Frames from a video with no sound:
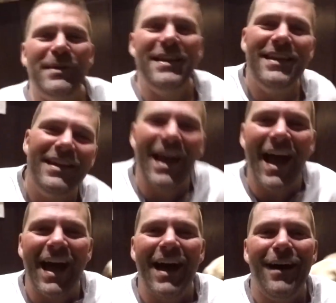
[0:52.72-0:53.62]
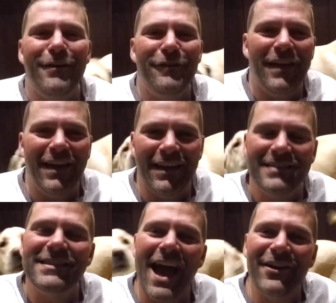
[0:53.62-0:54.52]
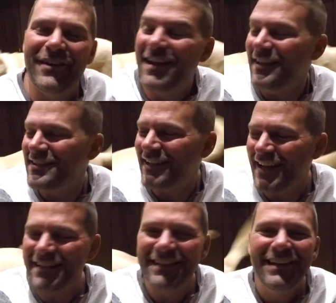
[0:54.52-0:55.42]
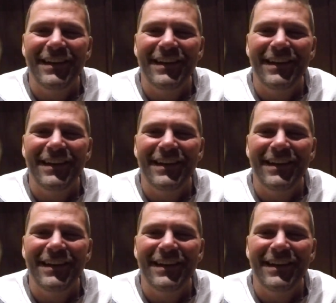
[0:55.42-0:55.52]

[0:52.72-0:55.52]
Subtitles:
we have it's Saturday tonight.